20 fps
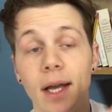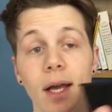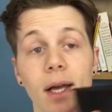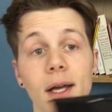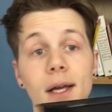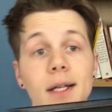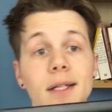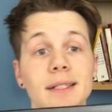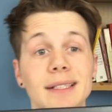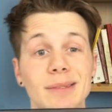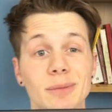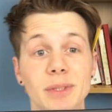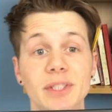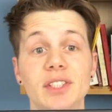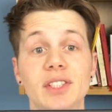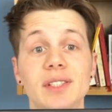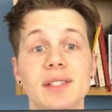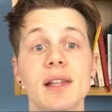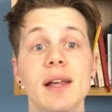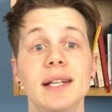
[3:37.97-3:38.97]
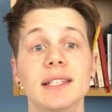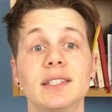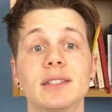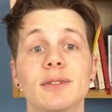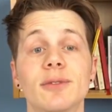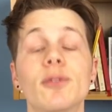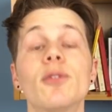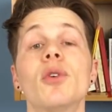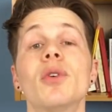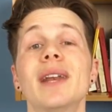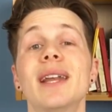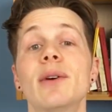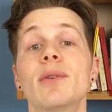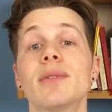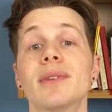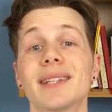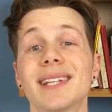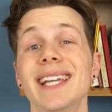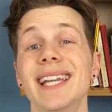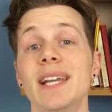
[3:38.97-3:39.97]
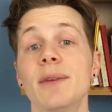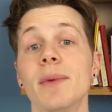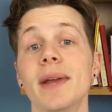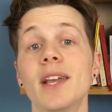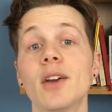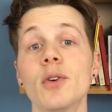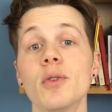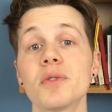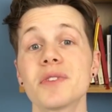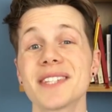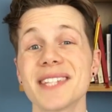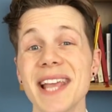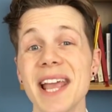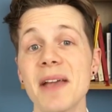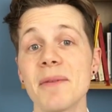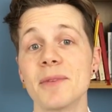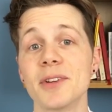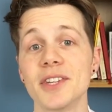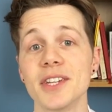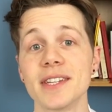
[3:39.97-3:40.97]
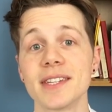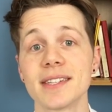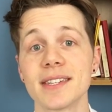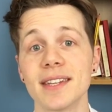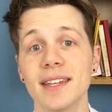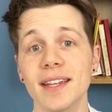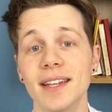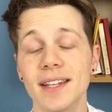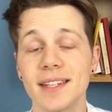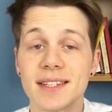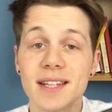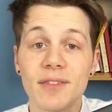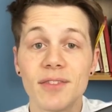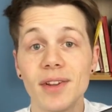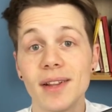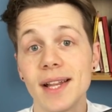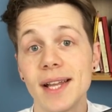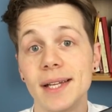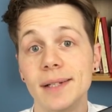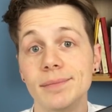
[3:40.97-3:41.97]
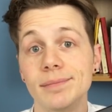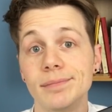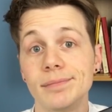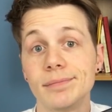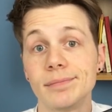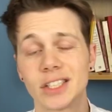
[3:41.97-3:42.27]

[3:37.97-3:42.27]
uh, which is nice for little kiddywinkled sandwiches, stuff like that.